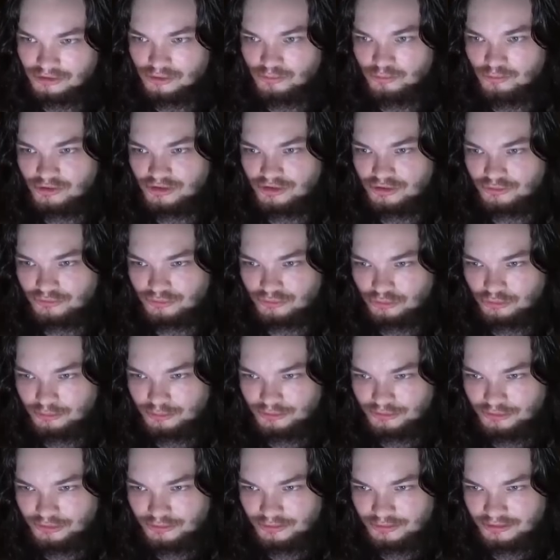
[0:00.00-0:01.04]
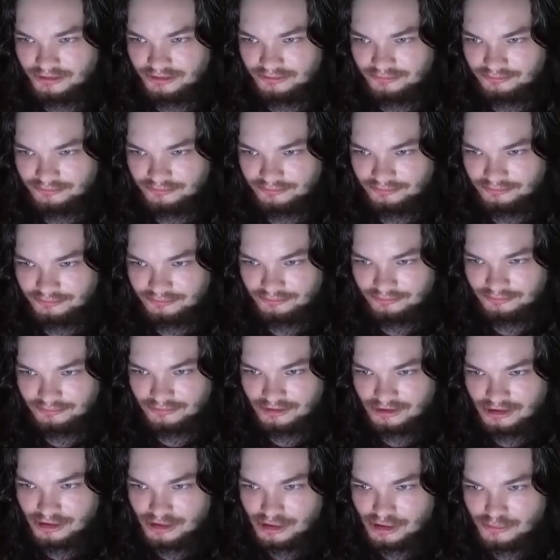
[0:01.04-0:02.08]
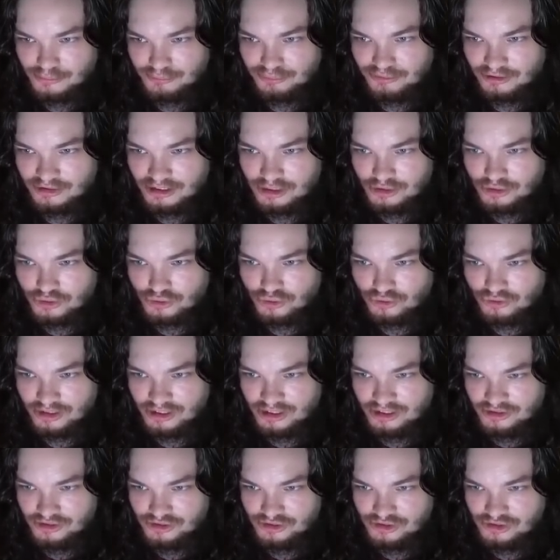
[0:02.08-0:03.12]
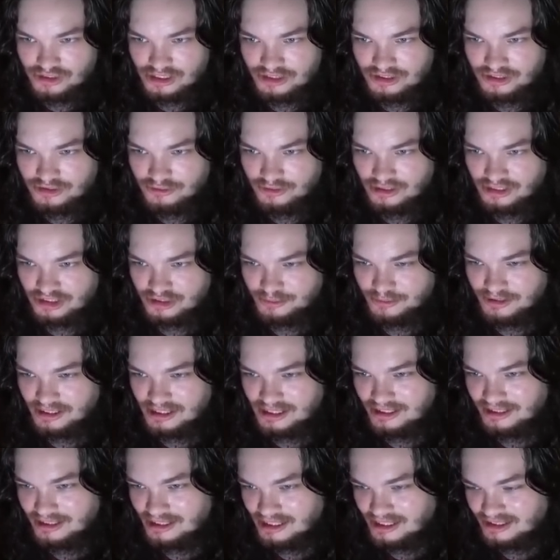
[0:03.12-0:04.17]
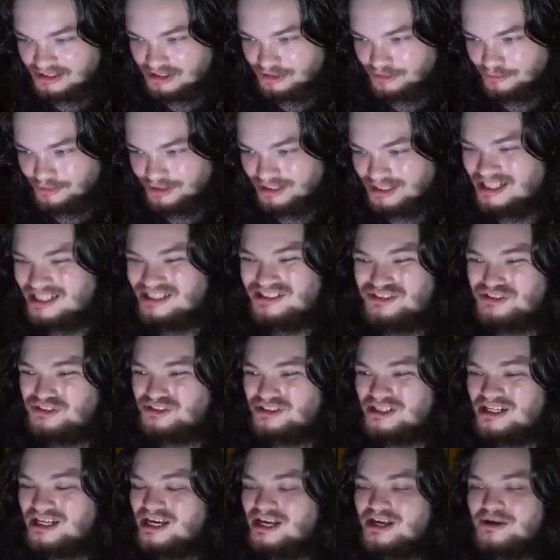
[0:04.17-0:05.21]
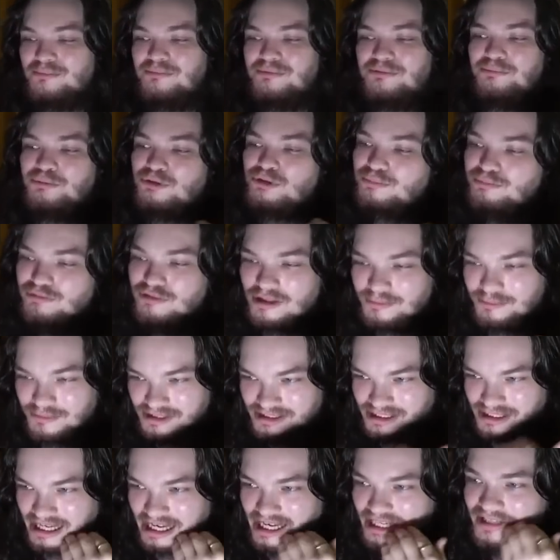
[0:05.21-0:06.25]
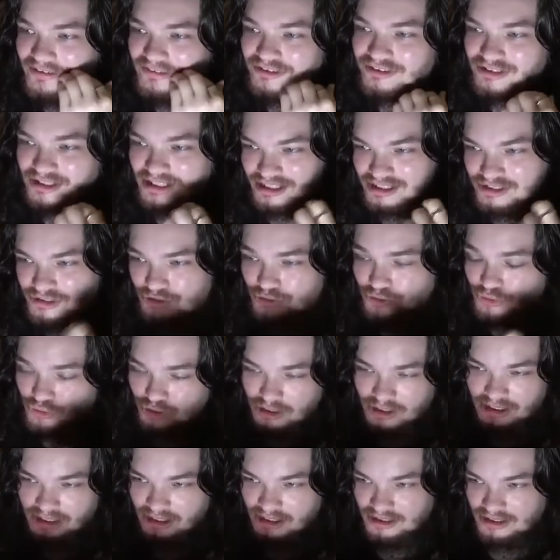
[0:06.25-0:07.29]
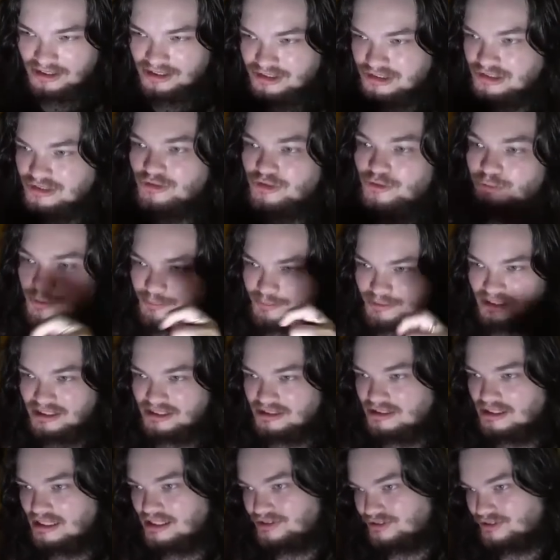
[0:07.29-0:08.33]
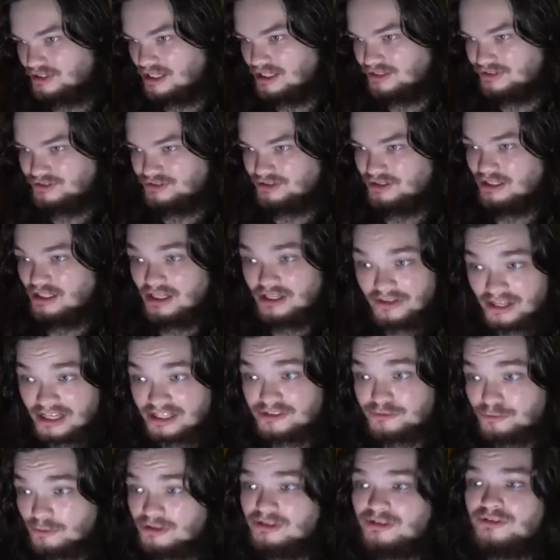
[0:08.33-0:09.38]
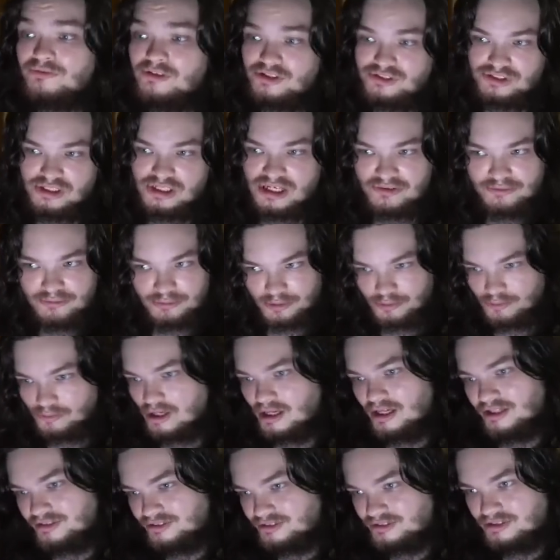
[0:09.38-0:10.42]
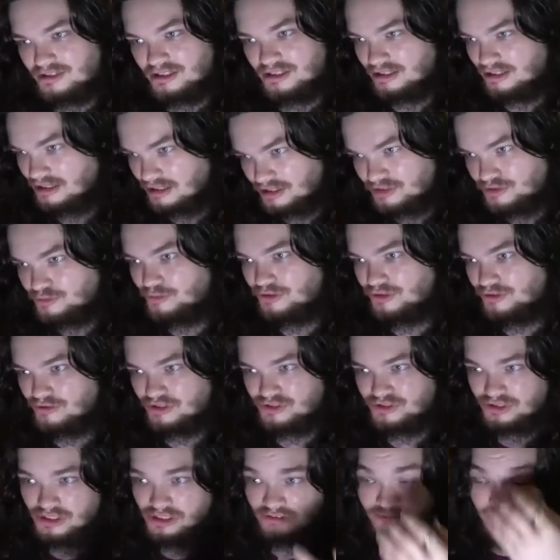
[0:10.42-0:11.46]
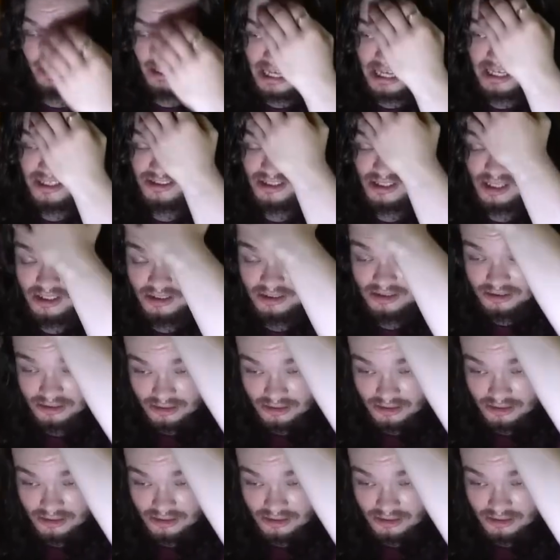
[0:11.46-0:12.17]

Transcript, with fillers: What the ruble doing? Pretty cringe tattoo, yes, but not a Nazi one. Yeah, just, but the problem is that anything that is Ukrainian is going to be painted as Nazi. And that's what the Russian government wants. And that is what the Russian government has done.